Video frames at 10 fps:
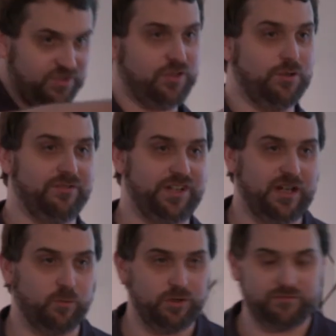secure the
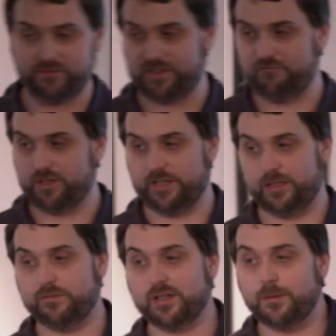network that they run
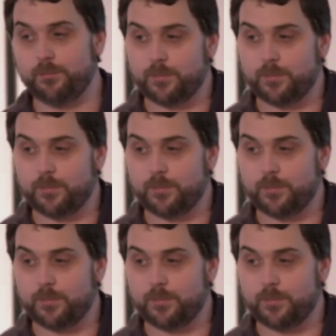over.